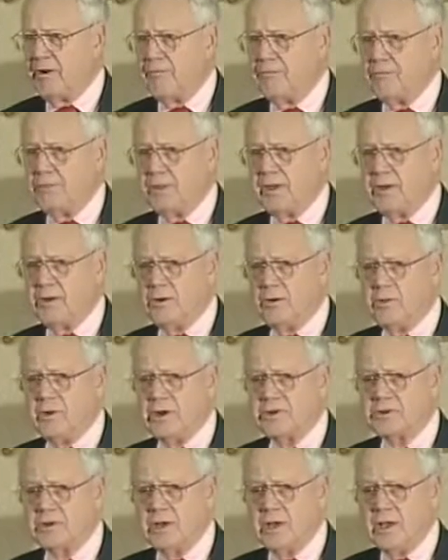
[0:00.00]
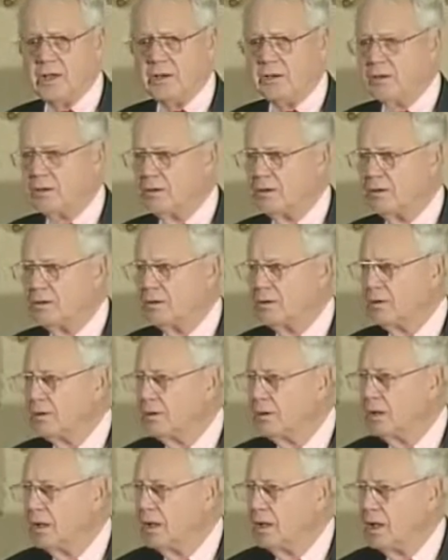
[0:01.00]
here from Plano? Raise your hand.
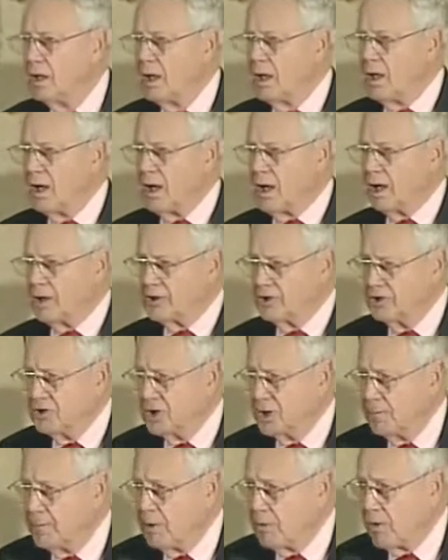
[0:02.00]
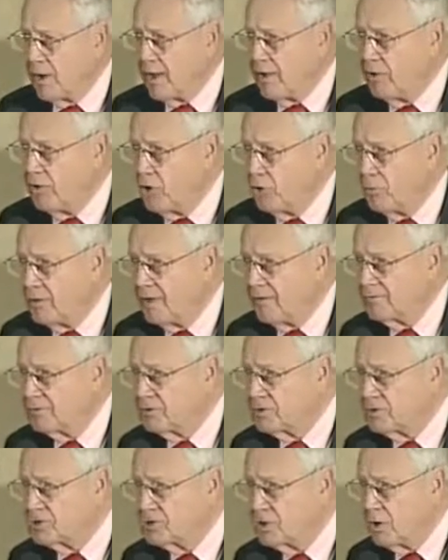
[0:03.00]
Uh, can you give me a ride home after
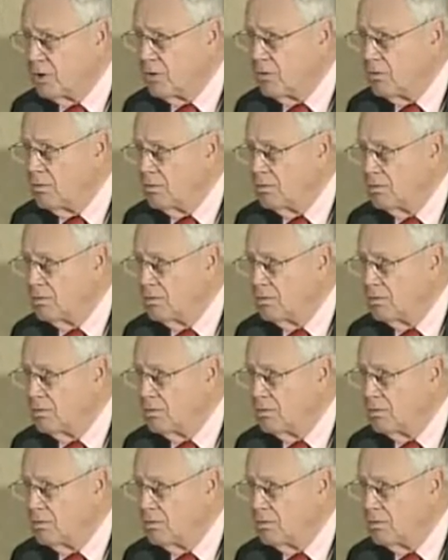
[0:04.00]
the show?